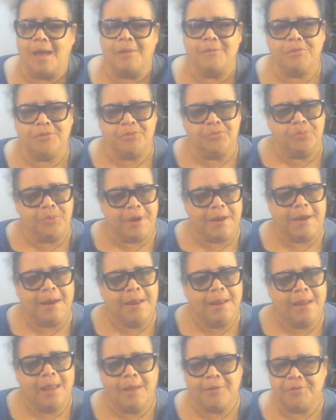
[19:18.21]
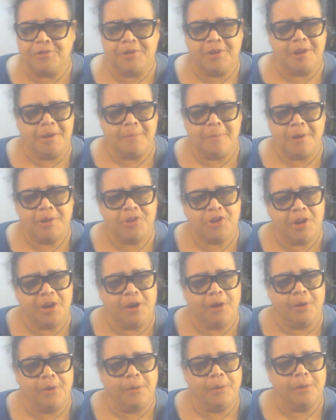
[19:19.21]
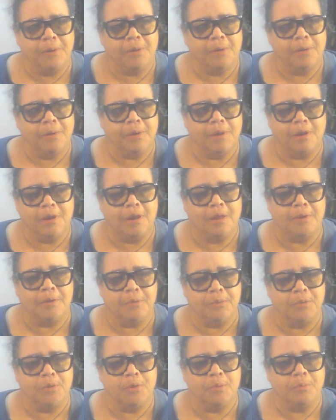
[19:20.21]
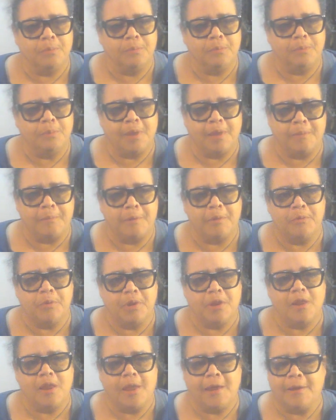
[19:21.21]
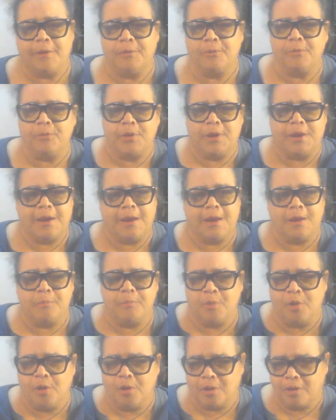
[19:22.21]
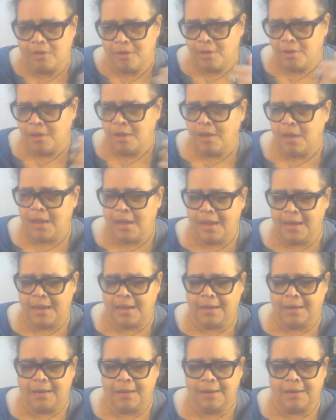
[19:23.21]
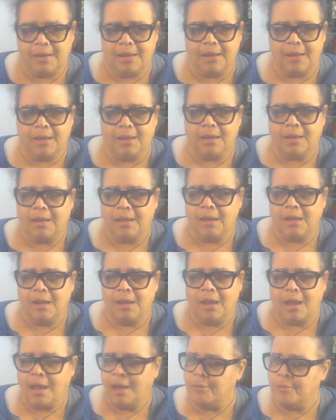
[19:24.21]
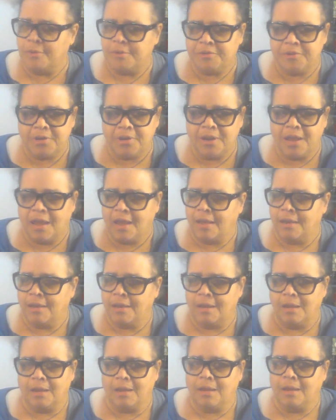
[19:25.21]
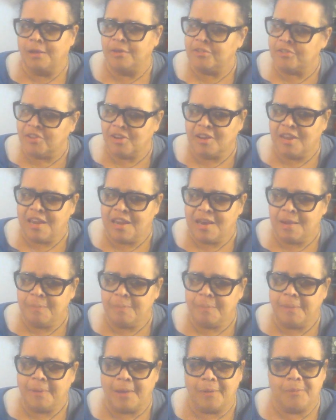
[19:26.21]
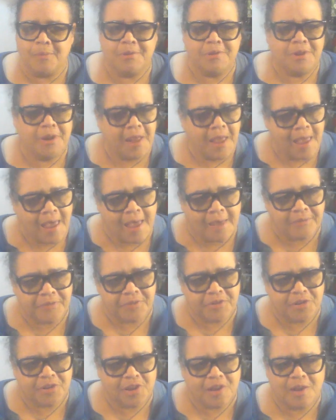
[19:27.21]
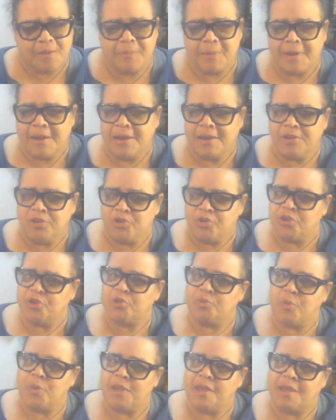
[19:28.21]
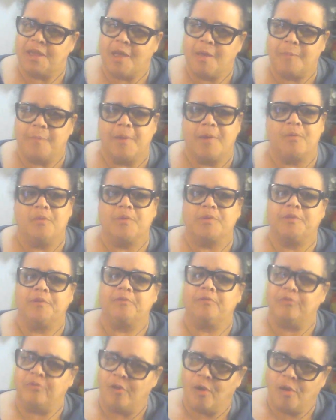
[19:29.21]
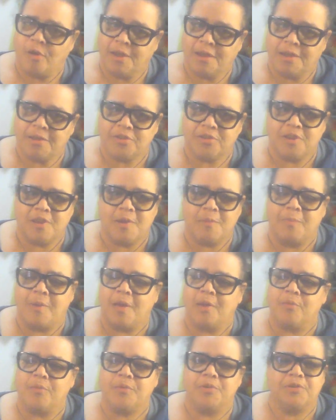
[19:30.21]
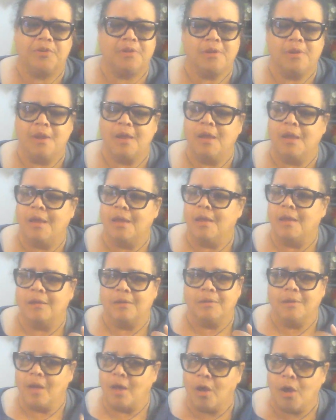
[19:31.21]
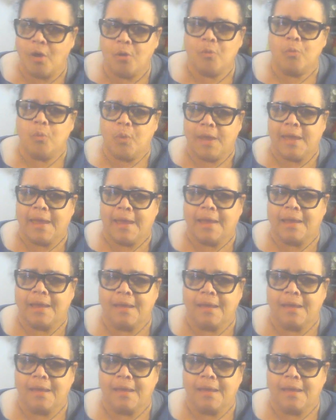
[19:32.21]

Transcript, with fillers: I was reading. I was sitting in my chair in the other room, like my recliner, reading a book, and I wasn't asleep. I wasn't half asleep. I didn't just wake up. I wasn't falling asleep. I was awake.